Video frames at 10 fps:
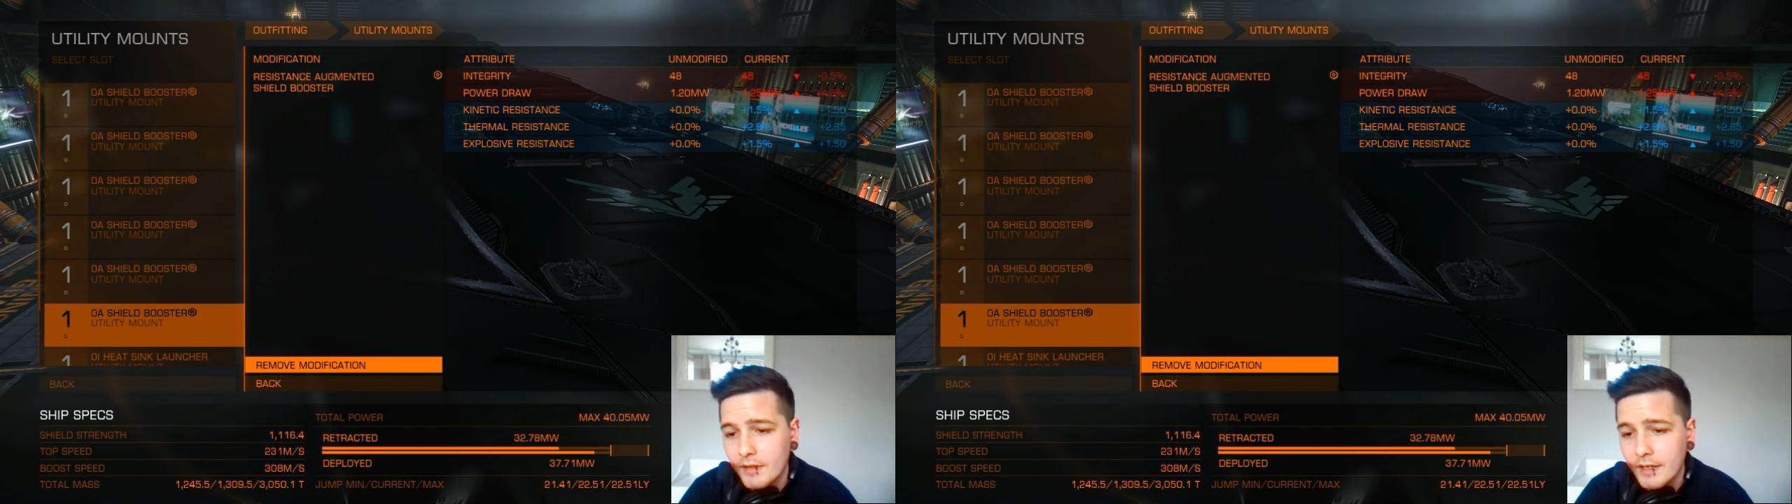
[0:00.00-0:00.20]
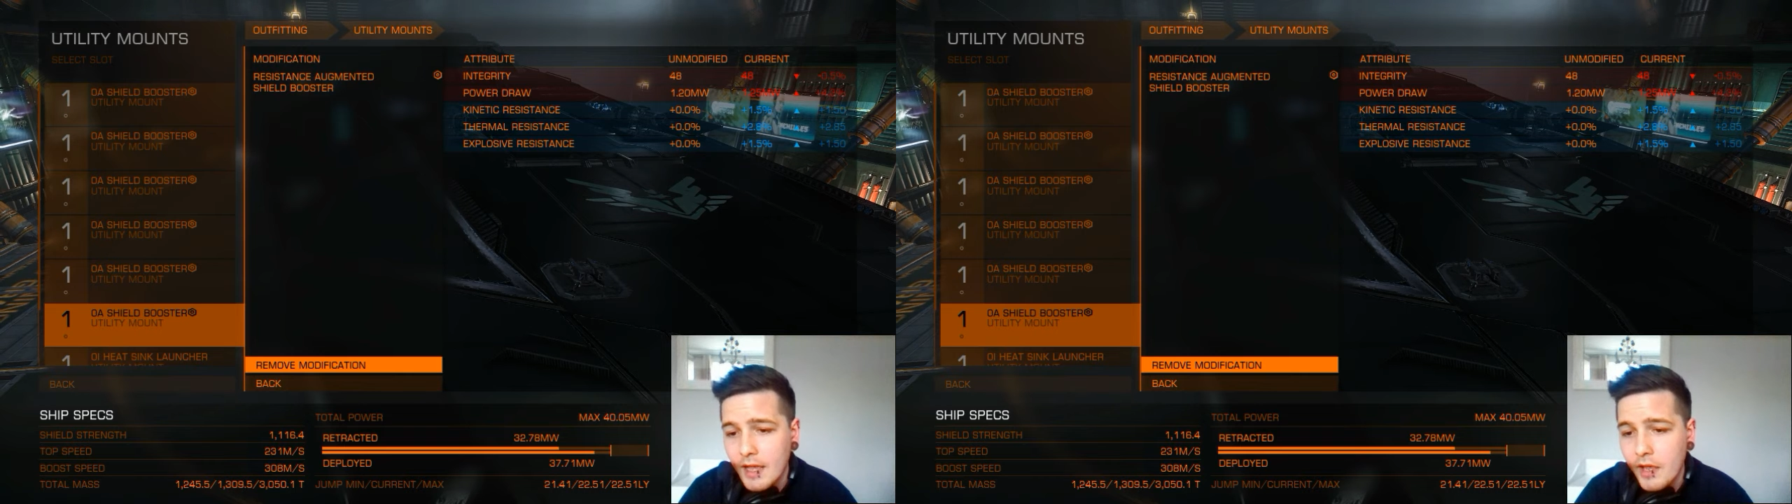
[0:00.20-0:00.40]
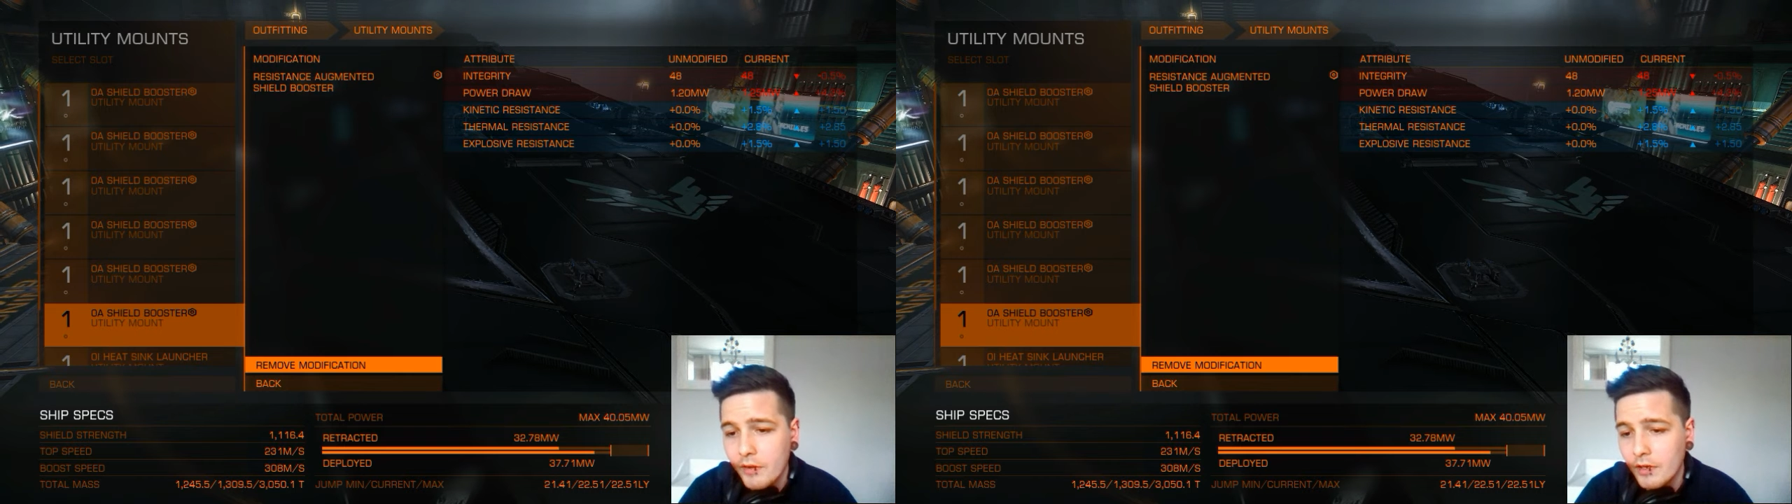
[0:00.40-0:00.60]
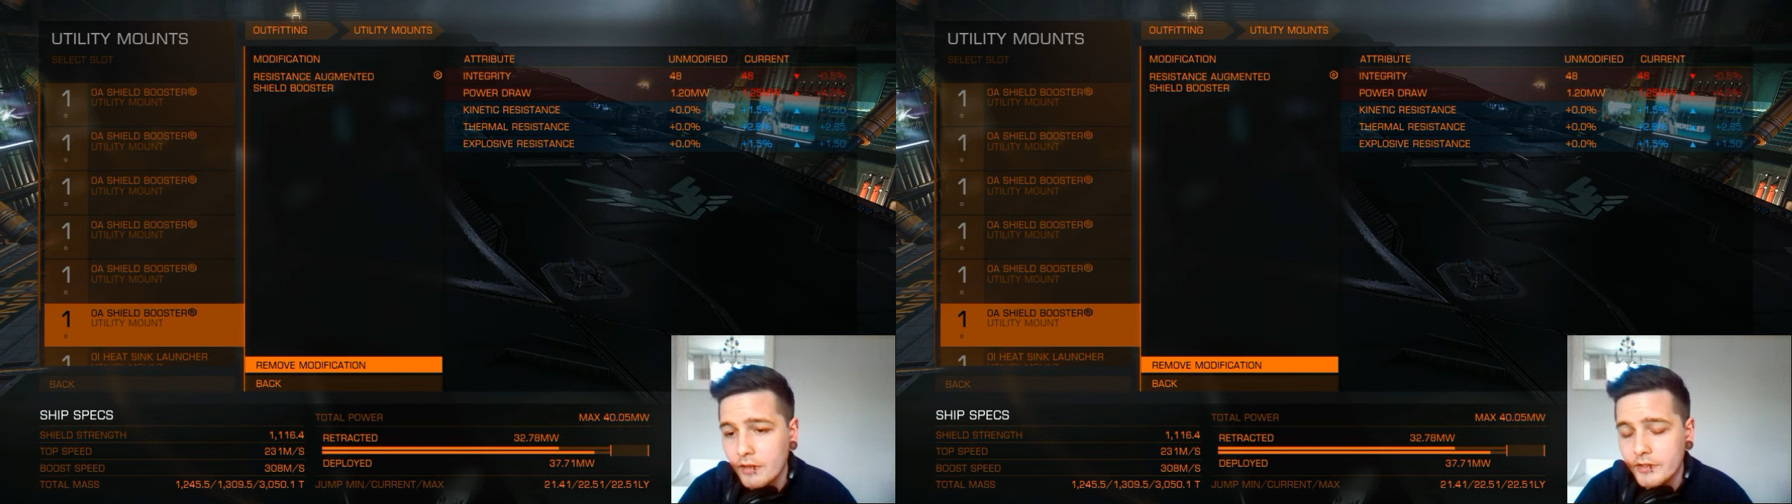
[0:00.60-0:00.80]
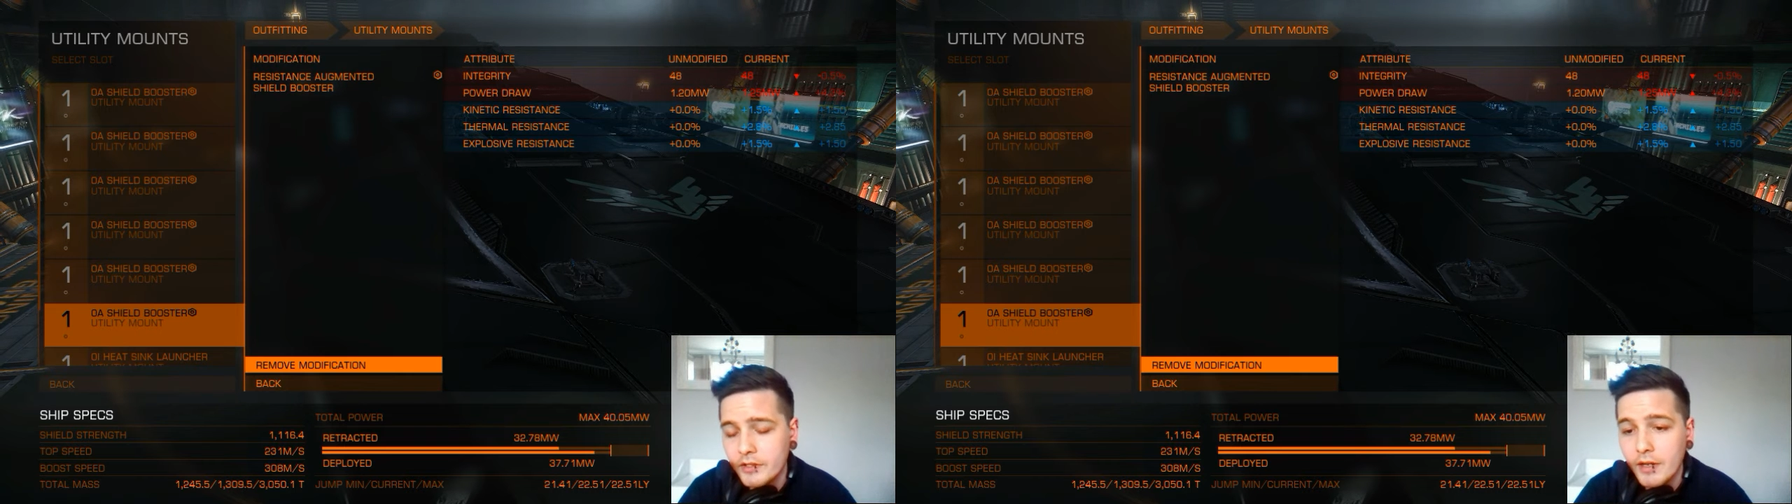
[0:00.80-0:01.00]
guy
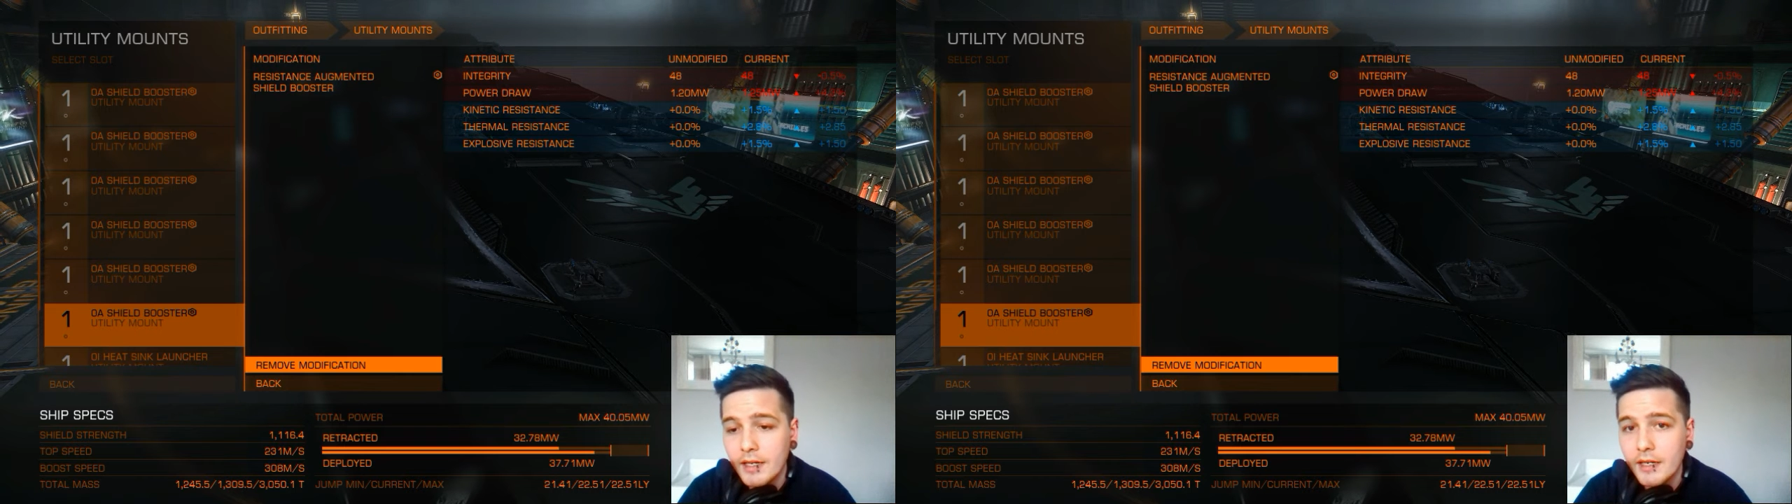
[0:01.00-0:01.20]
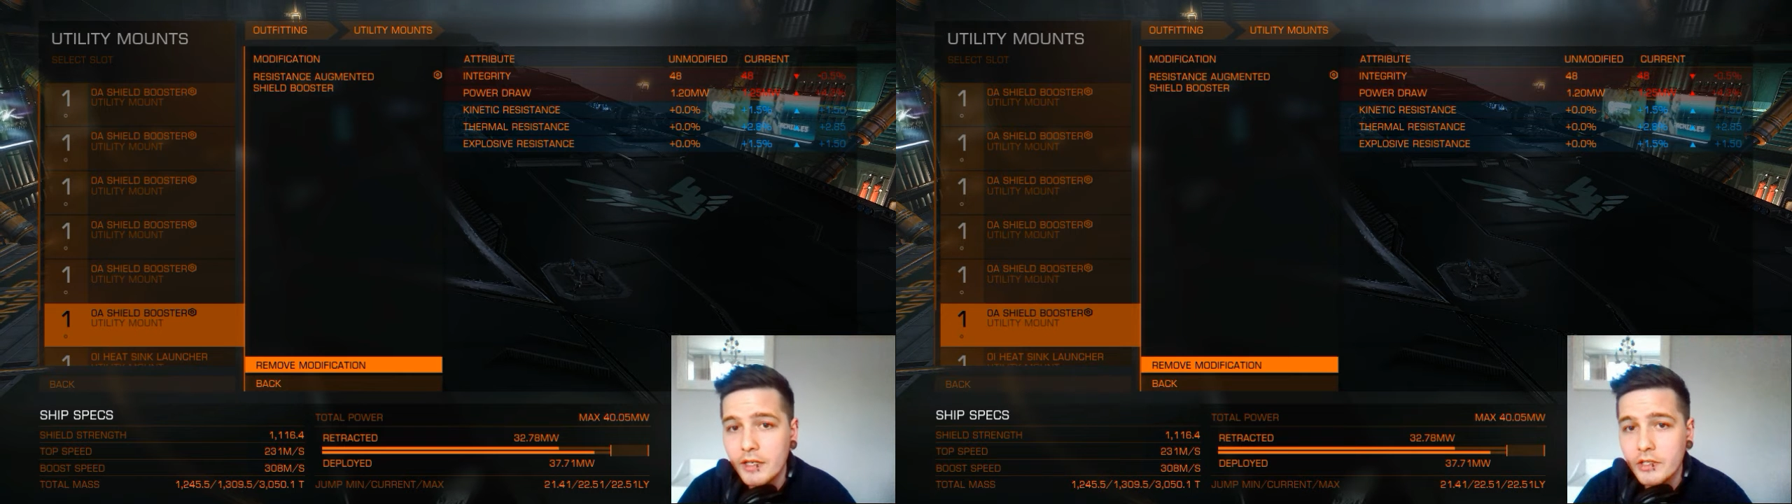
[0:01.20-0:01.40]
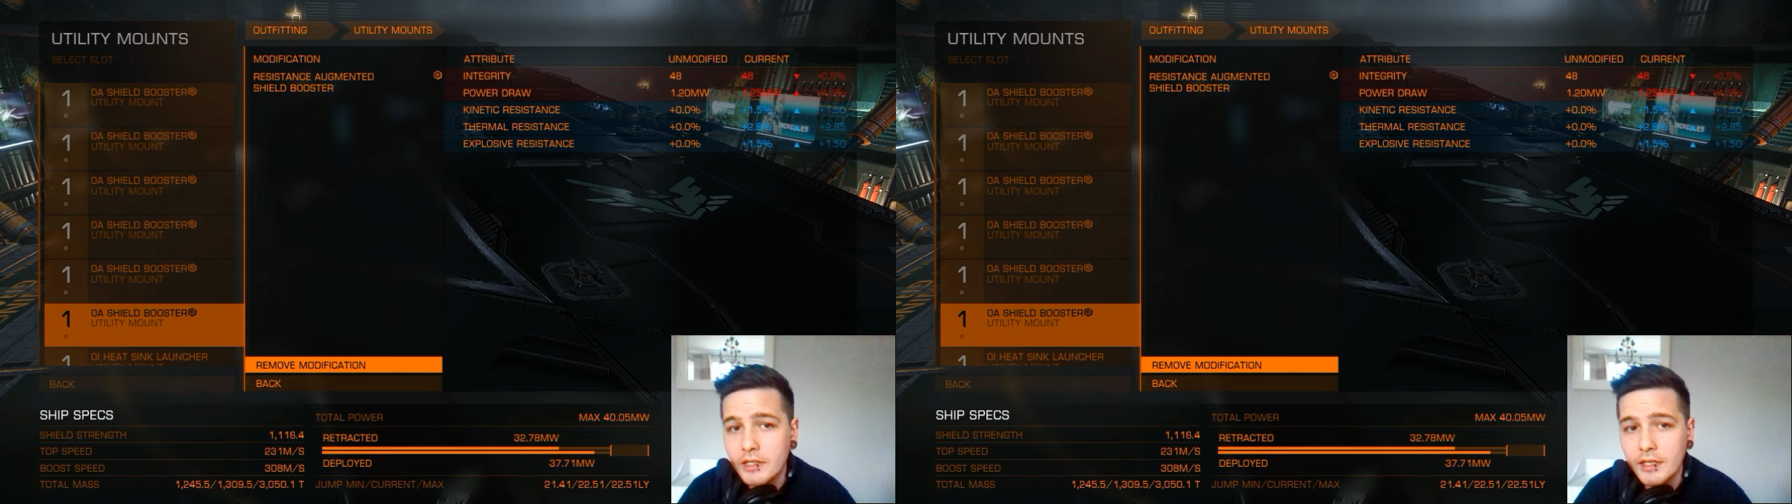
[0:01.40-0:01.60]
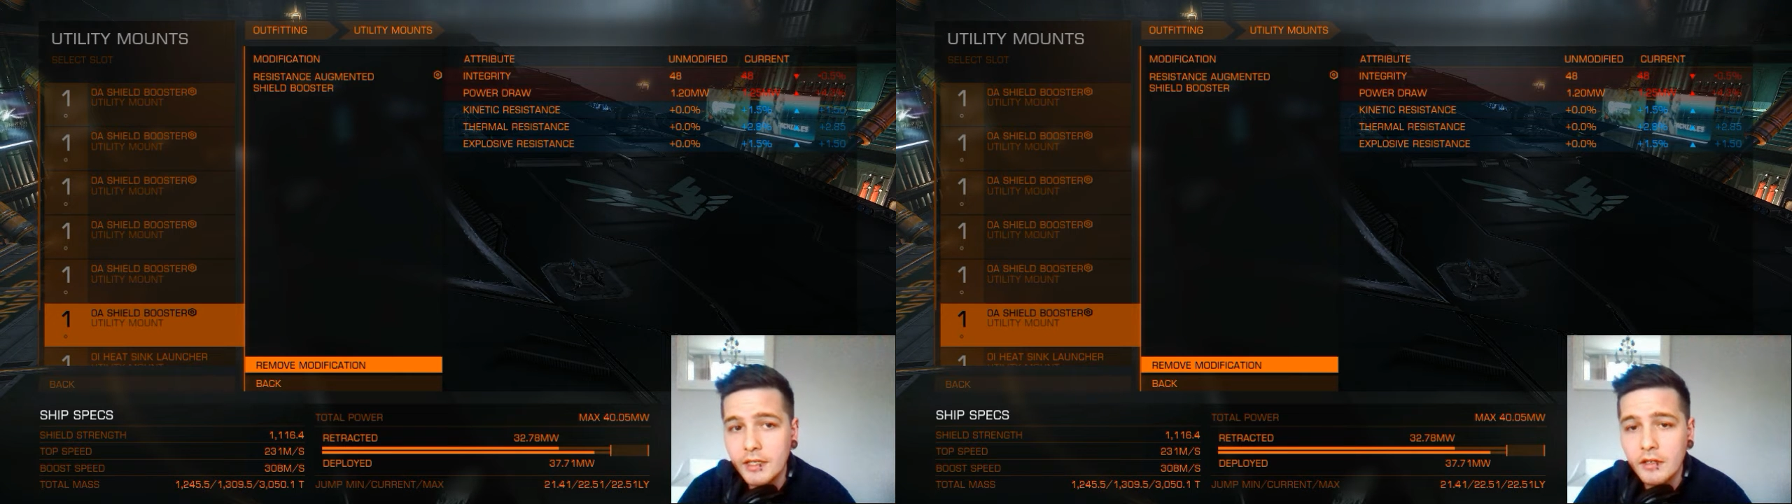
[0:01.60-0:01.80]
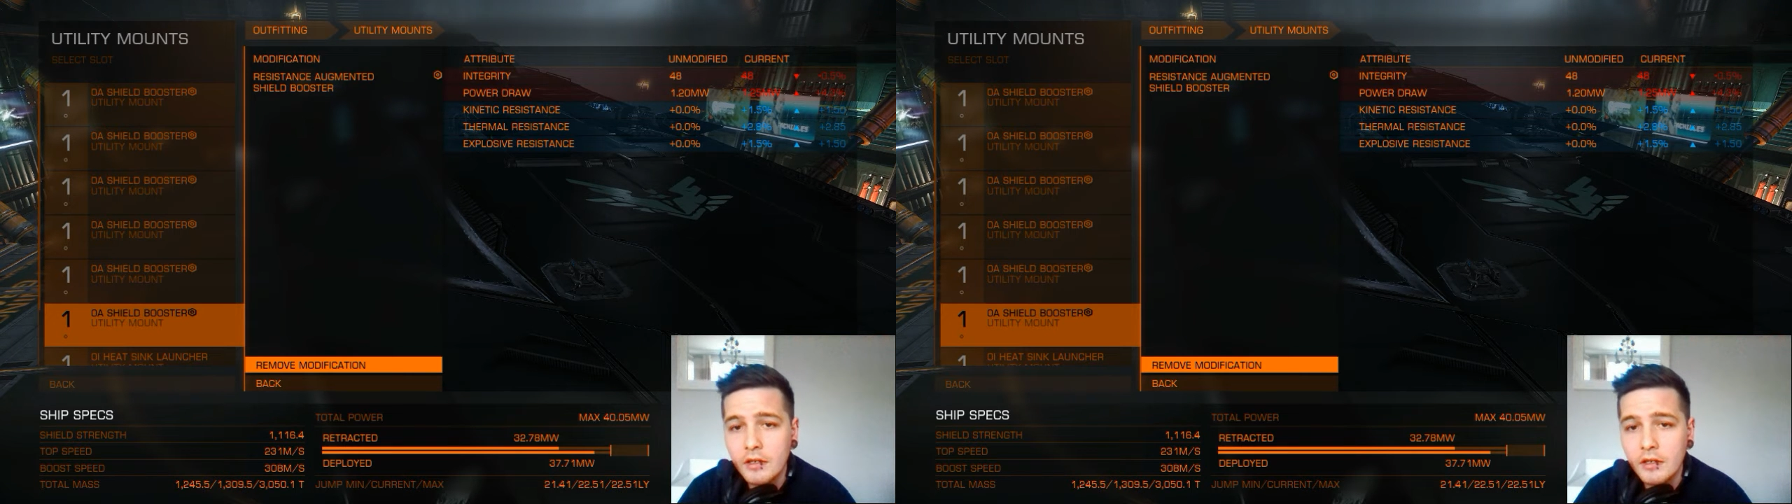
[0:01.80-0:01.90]
unlocked so I can actually